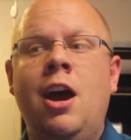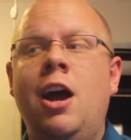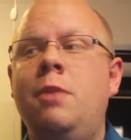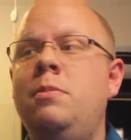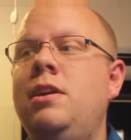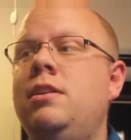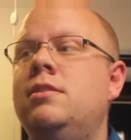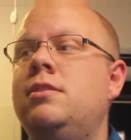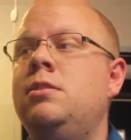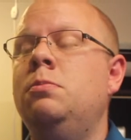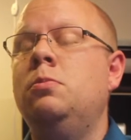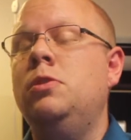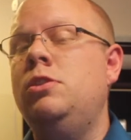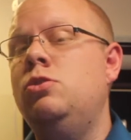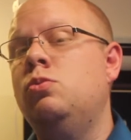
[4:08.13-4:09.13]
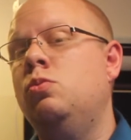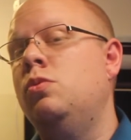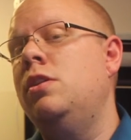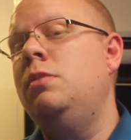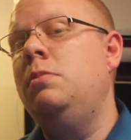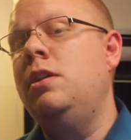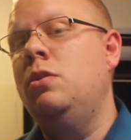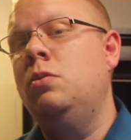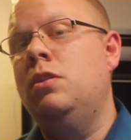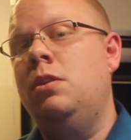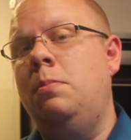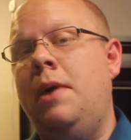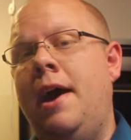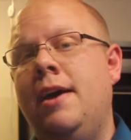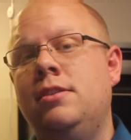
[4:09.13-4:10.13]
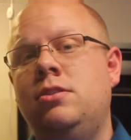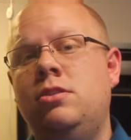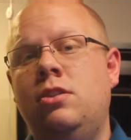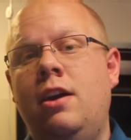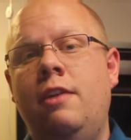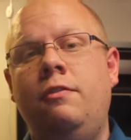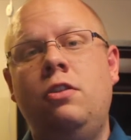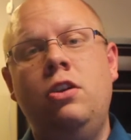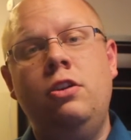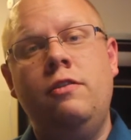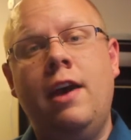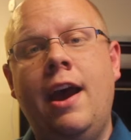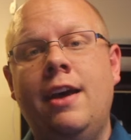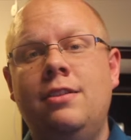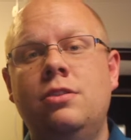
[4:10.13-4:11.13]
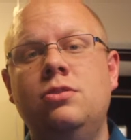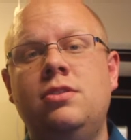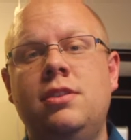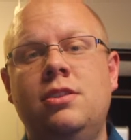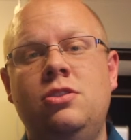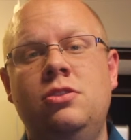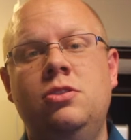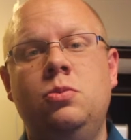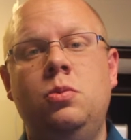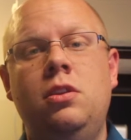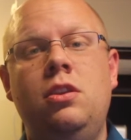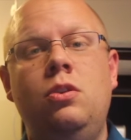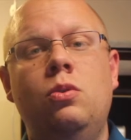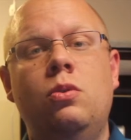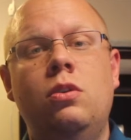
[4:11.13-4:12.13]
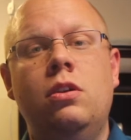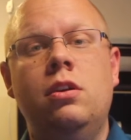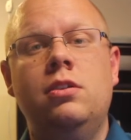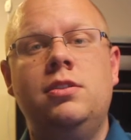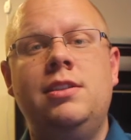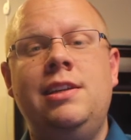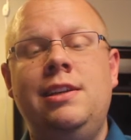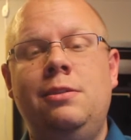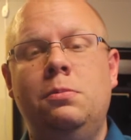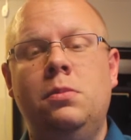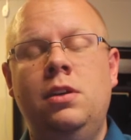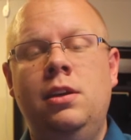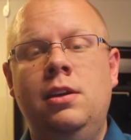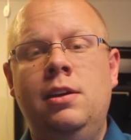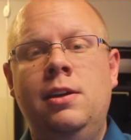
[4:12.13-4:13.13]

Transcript: I mean simply dreaming with the pastor after you've had those sessions with your team.